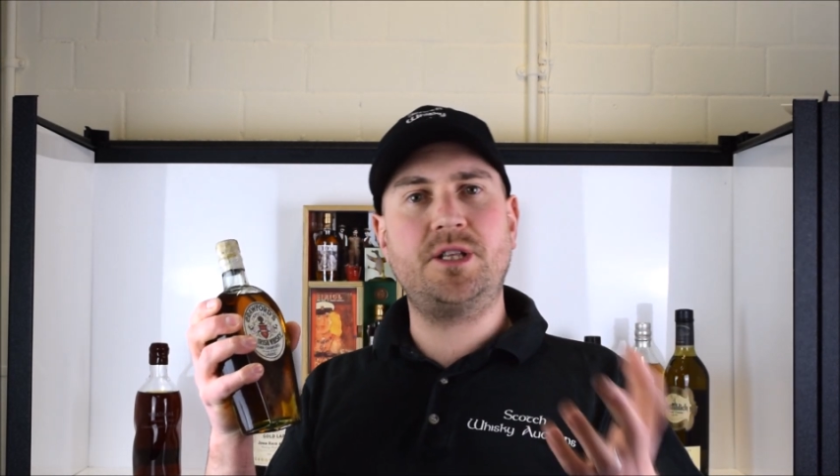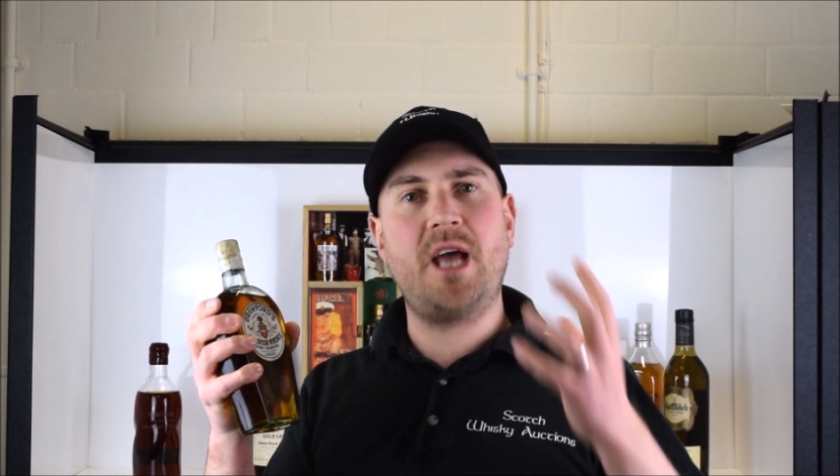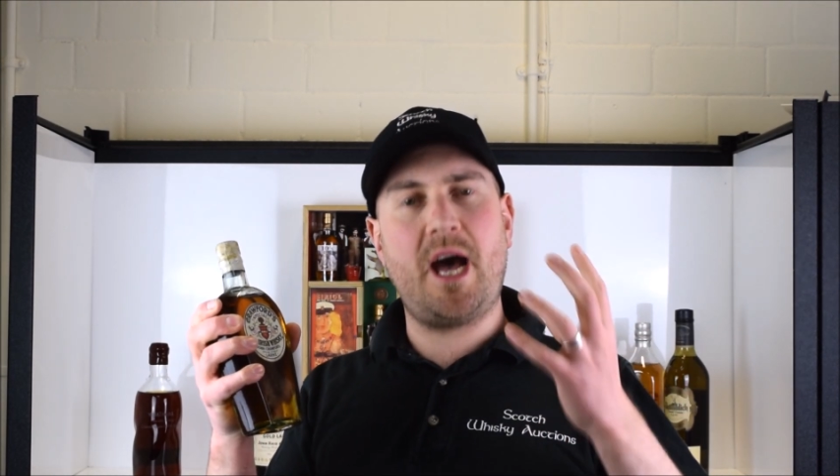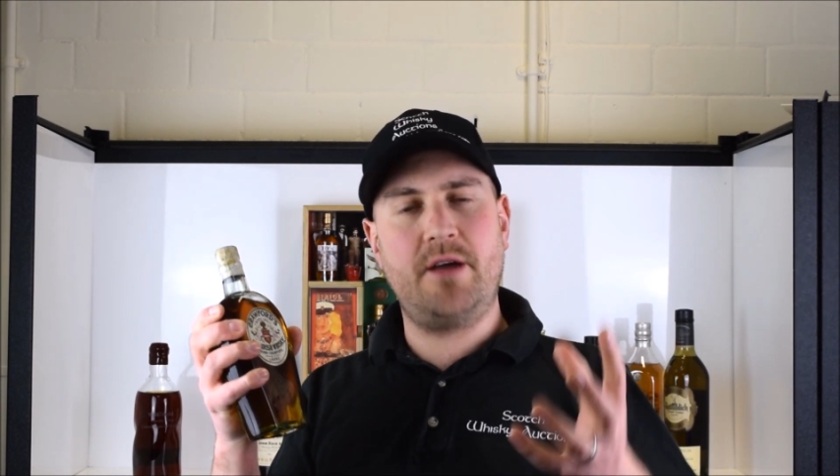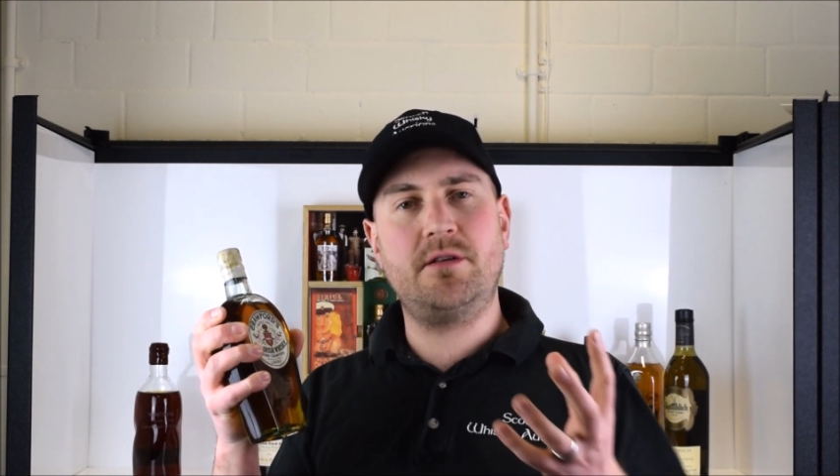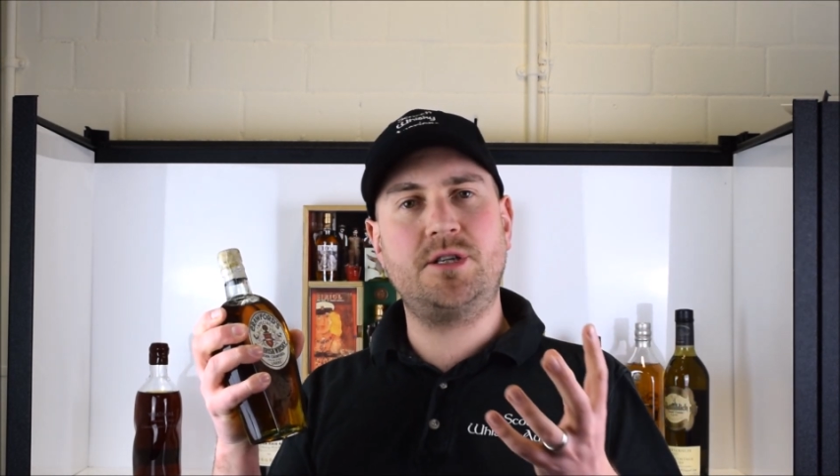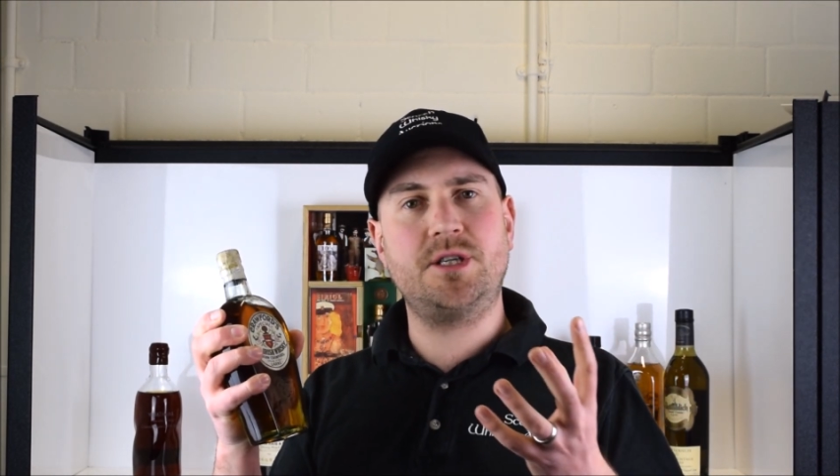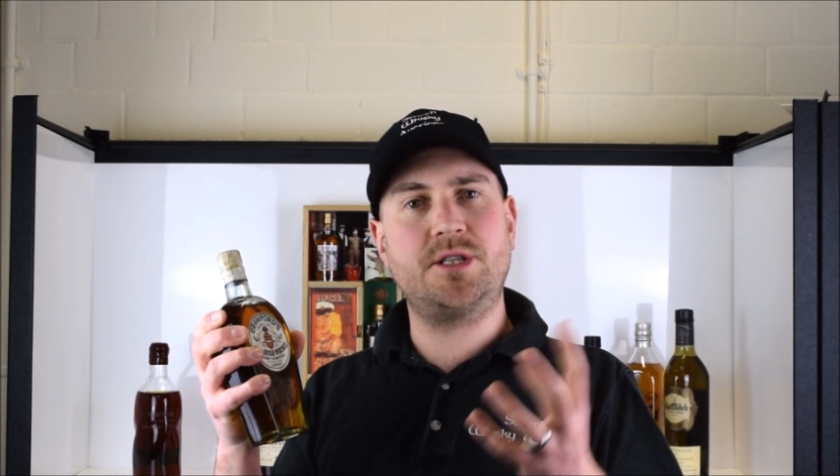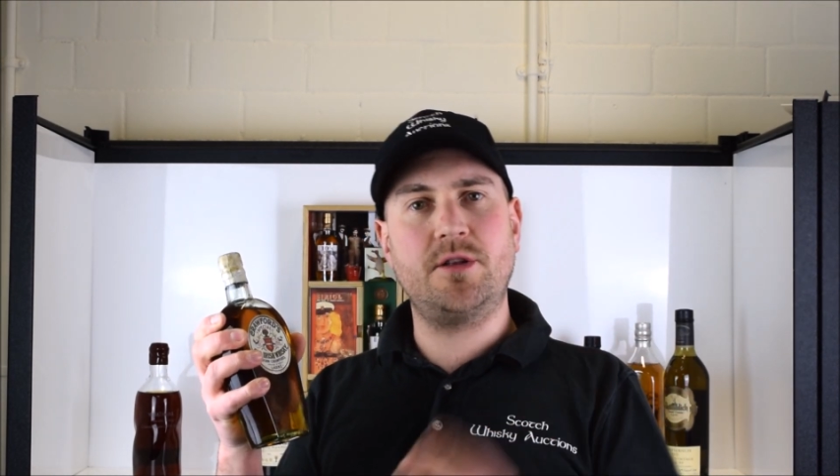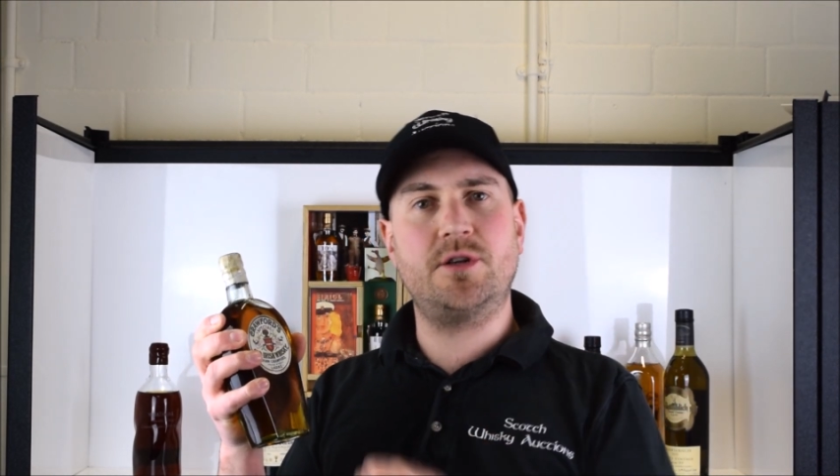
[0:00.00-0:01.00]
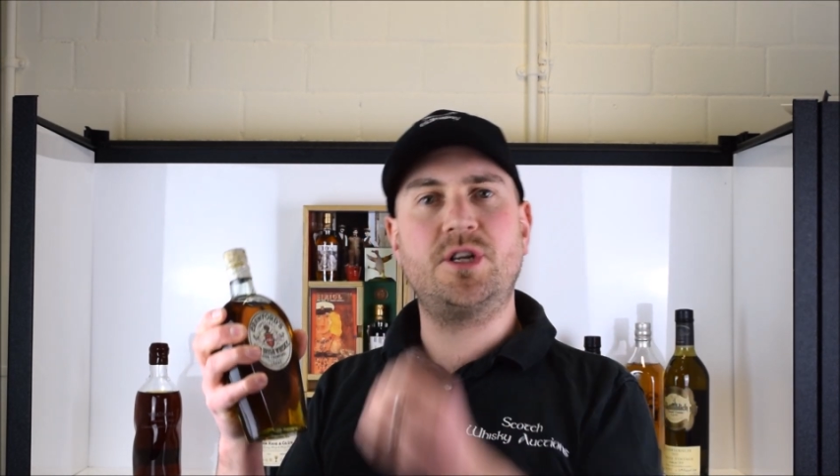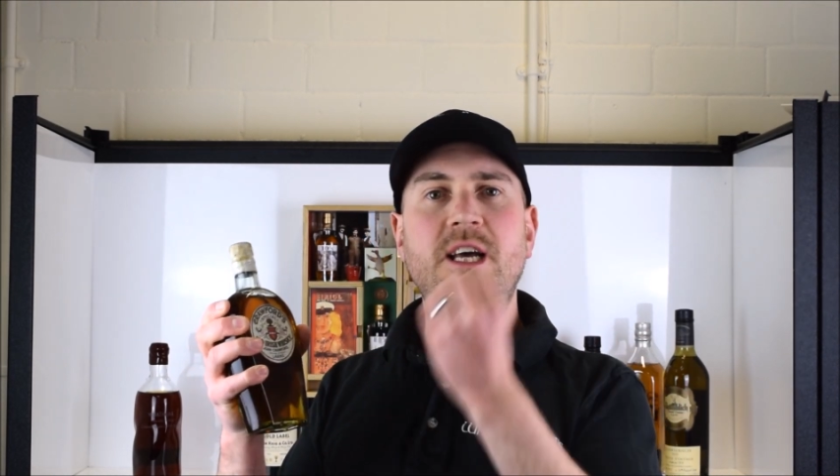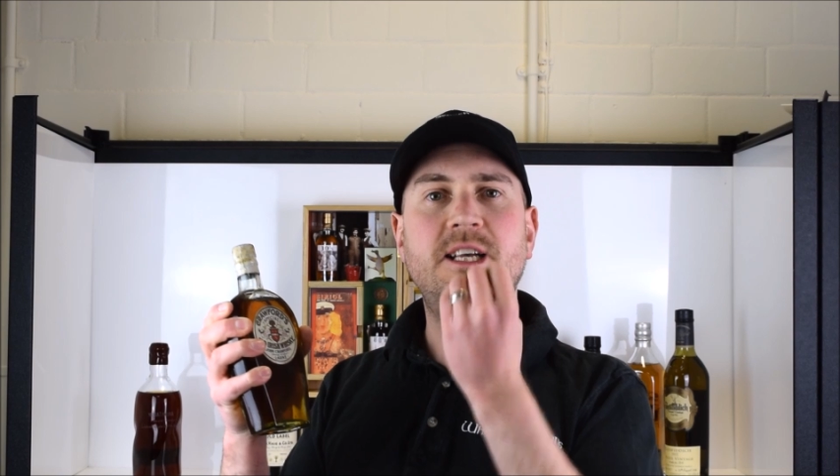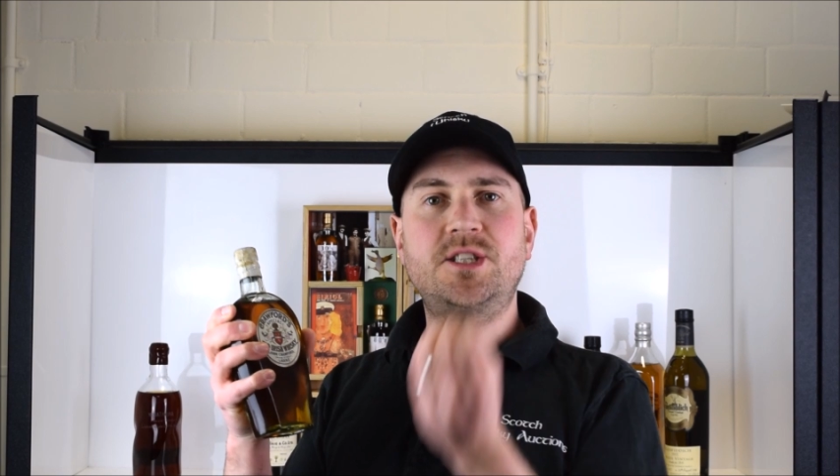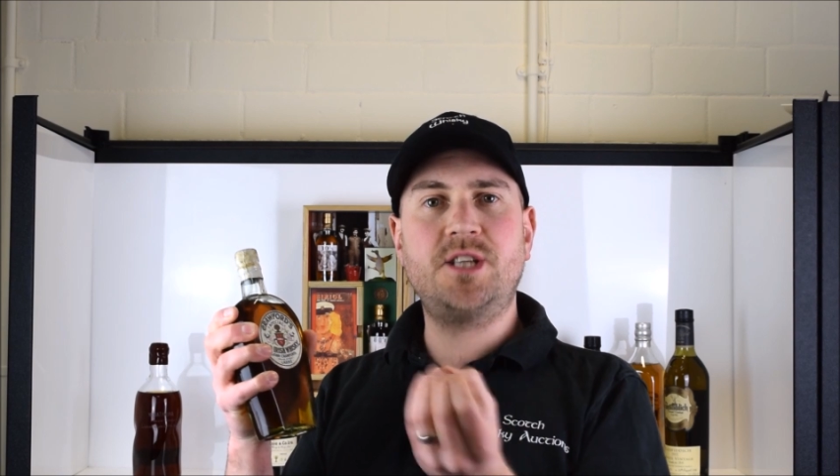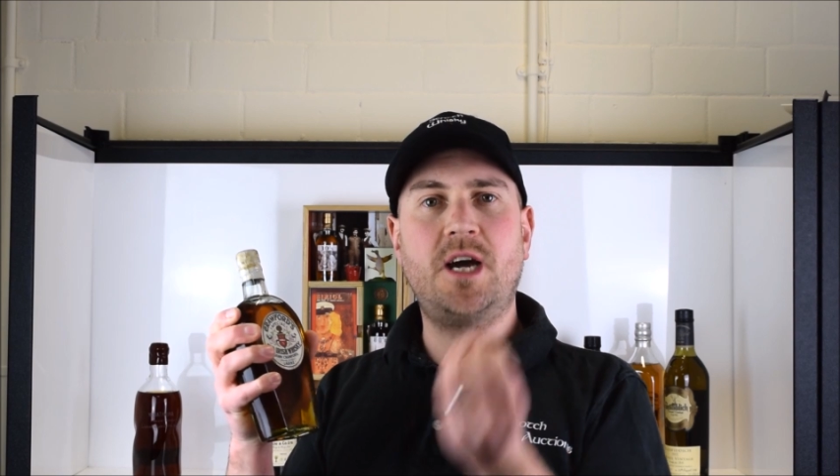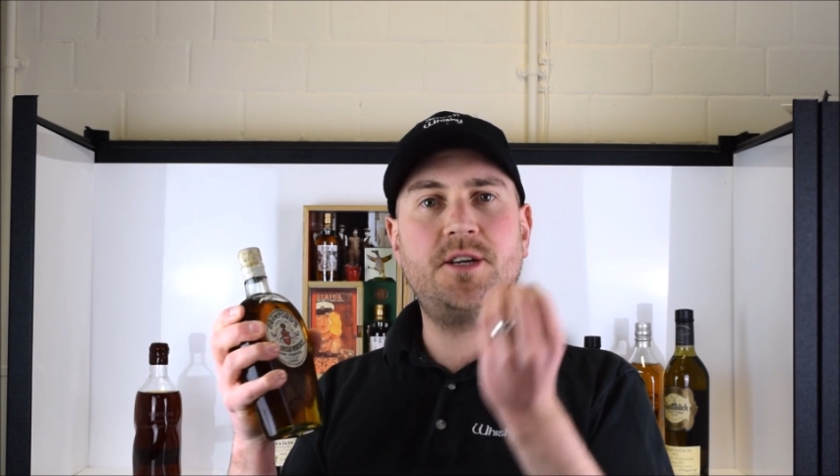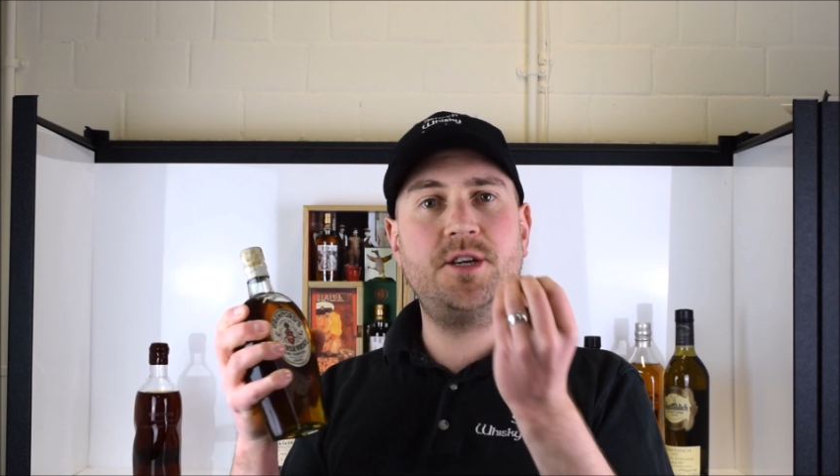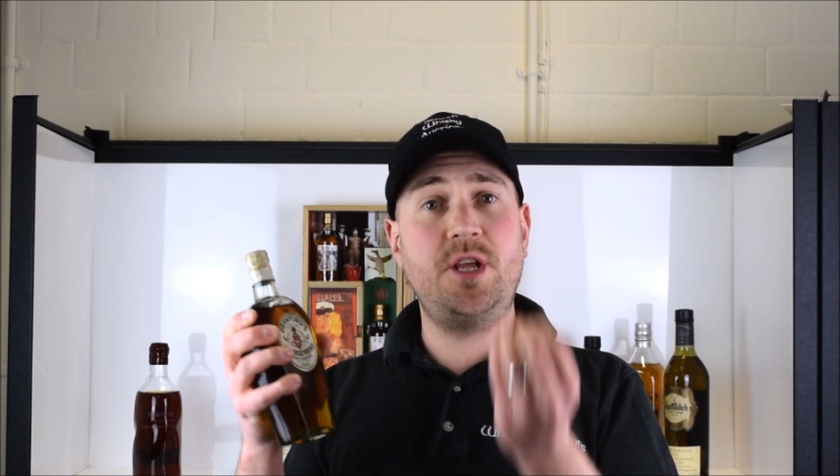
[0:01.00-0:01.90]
the Irish distillers started